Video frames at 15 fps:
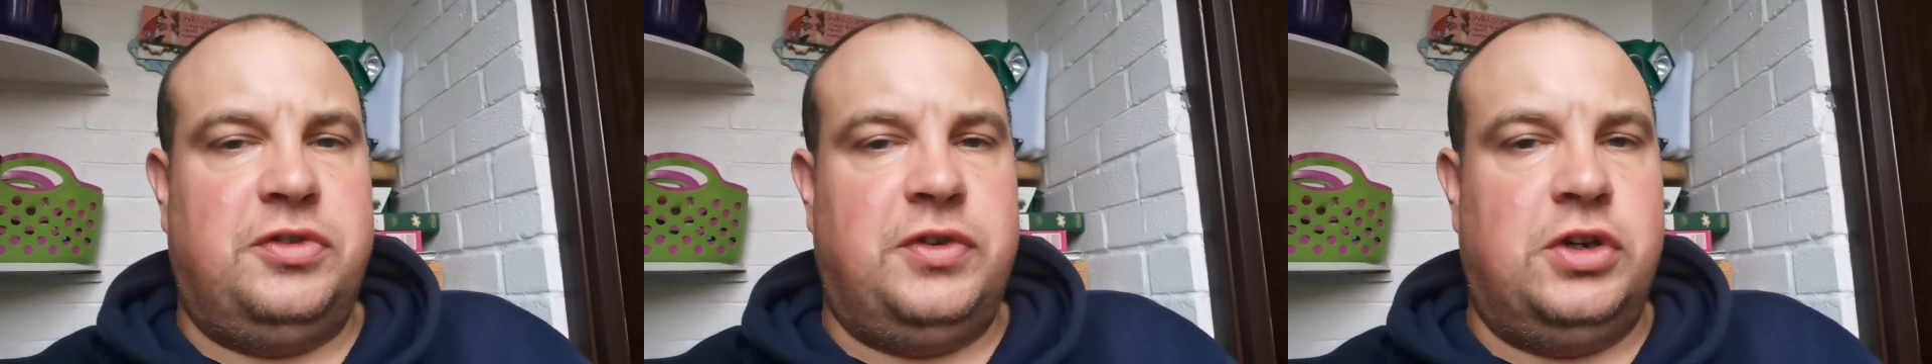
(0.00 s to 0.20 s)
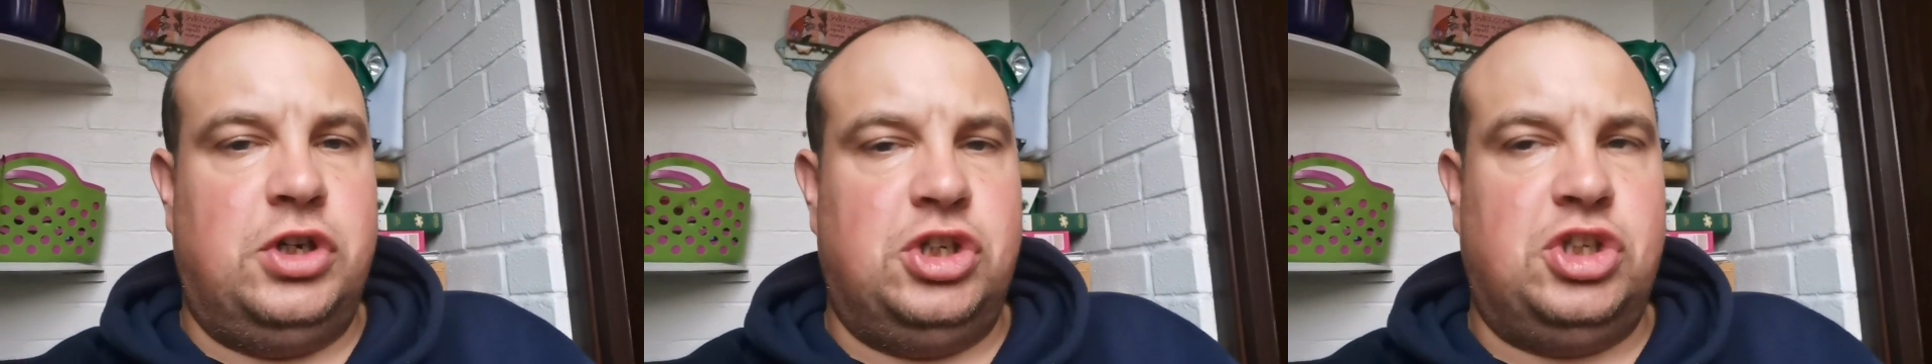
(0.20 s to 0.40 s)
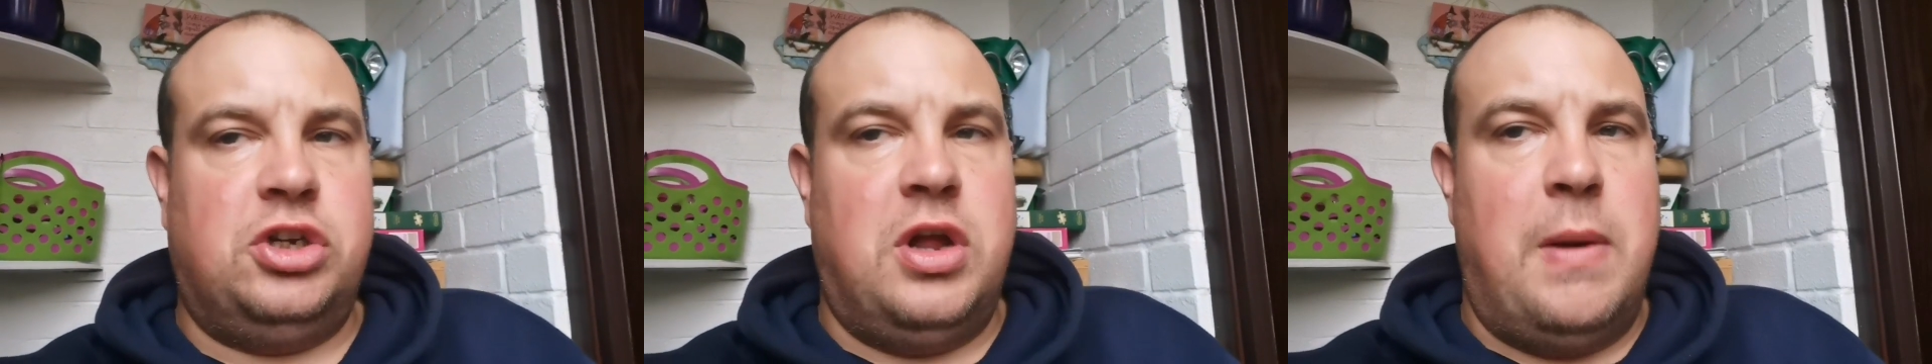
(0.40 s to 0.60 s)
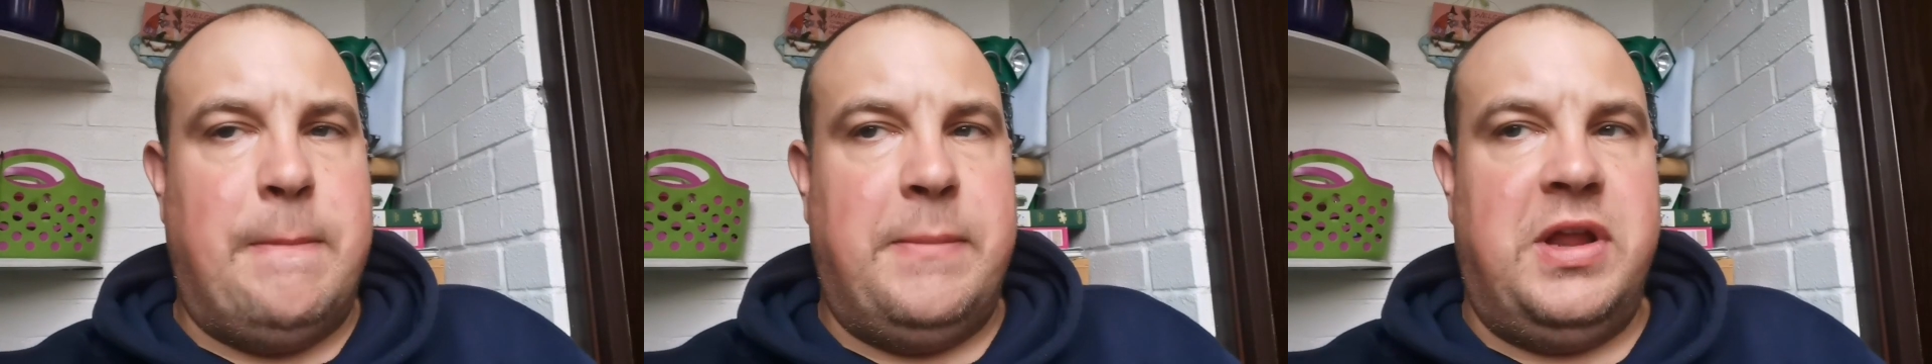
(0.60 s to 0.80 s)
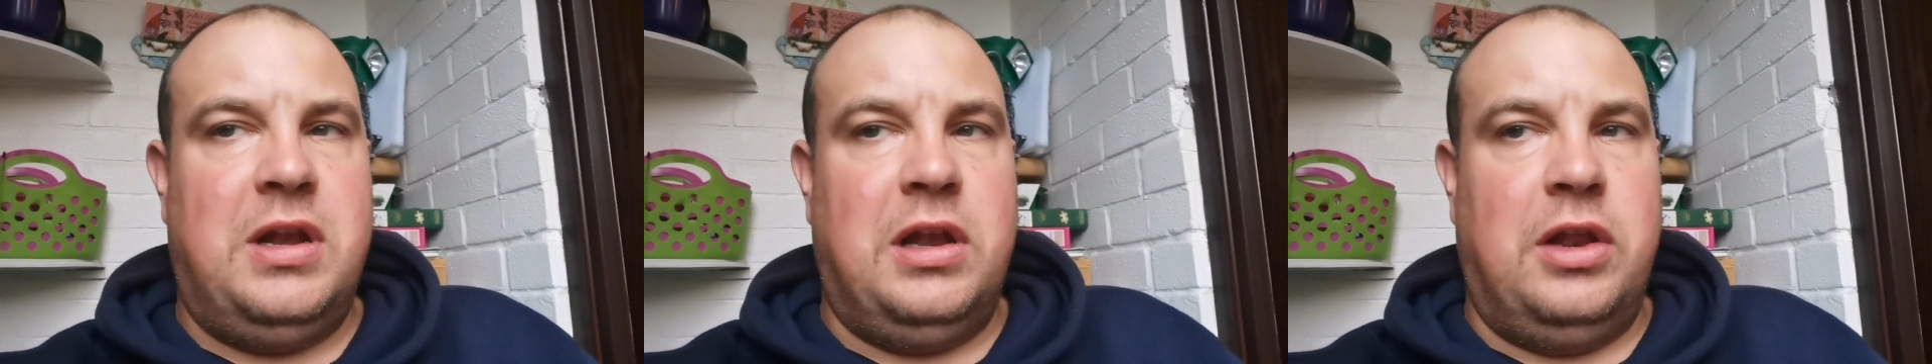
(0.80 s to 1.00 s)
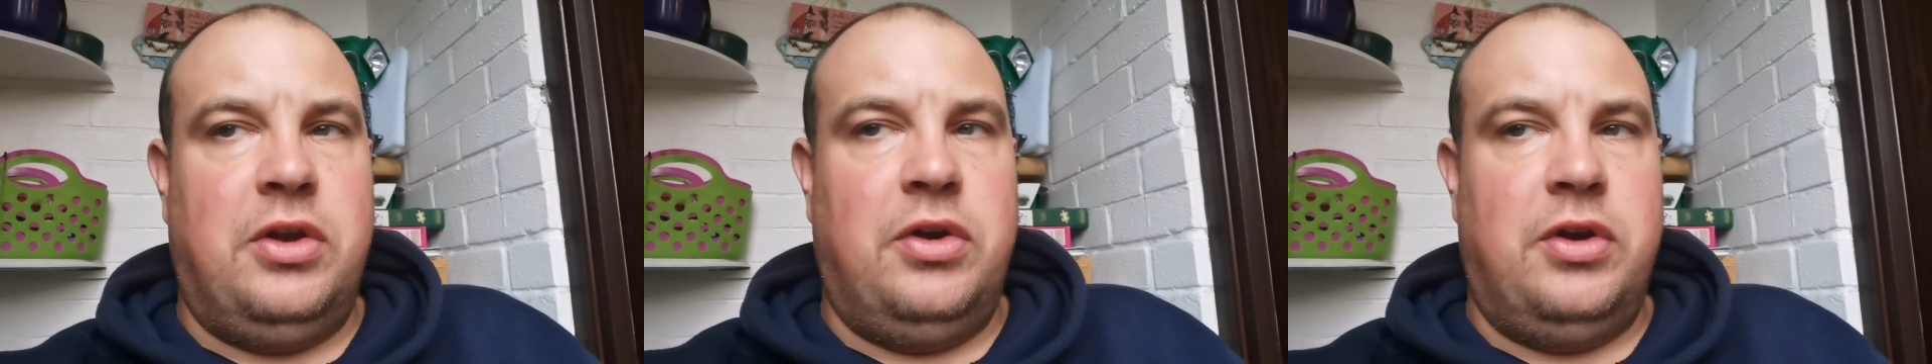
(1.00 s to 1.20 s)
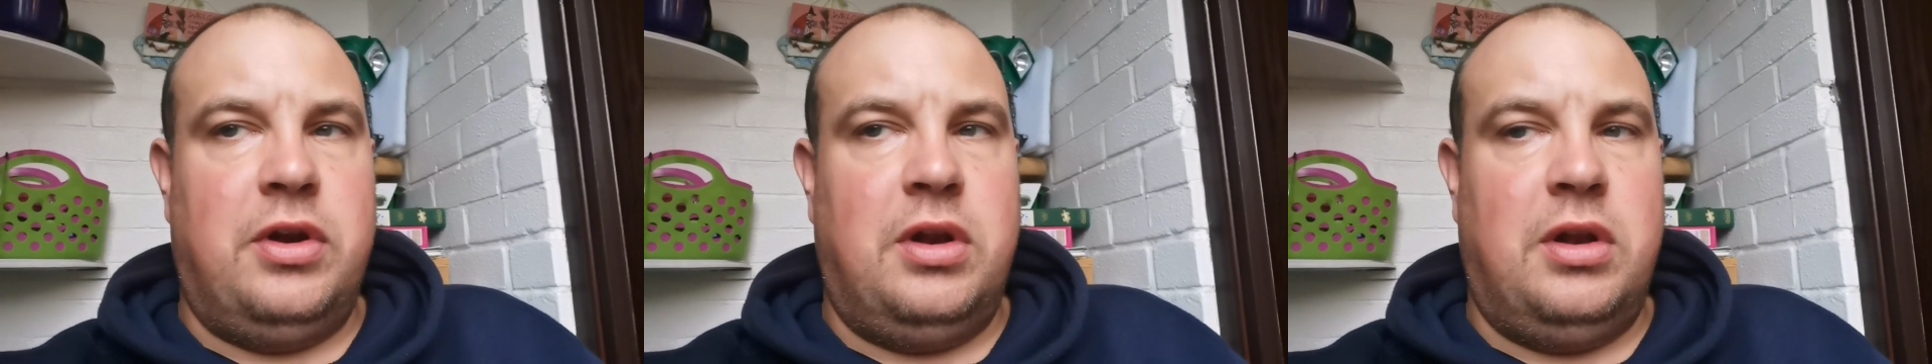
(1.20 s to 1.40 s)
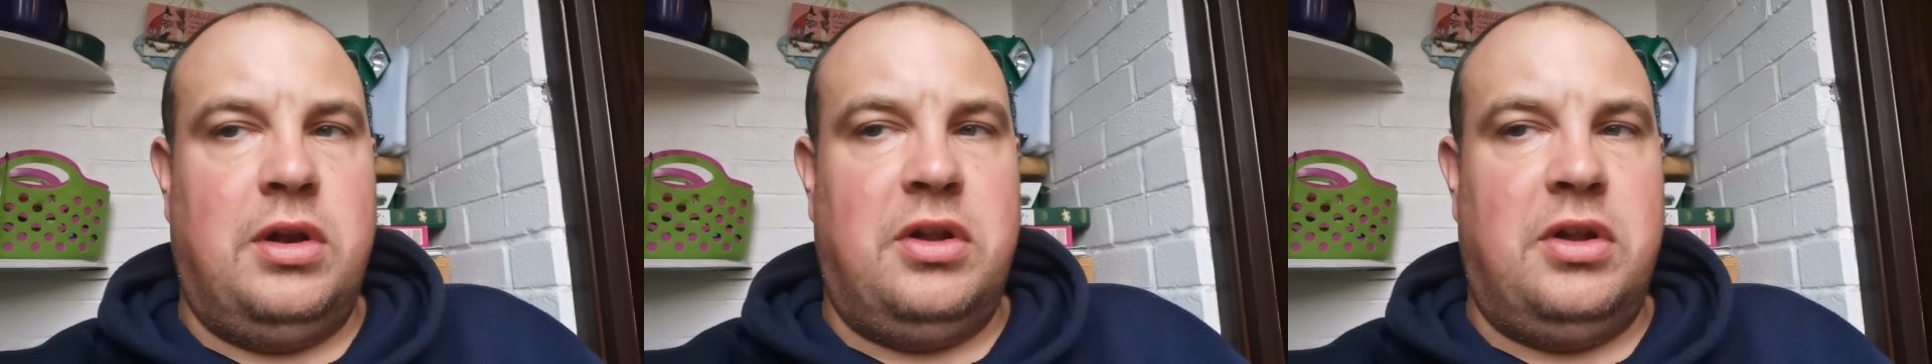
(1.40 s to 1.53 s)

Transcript: version, Midland.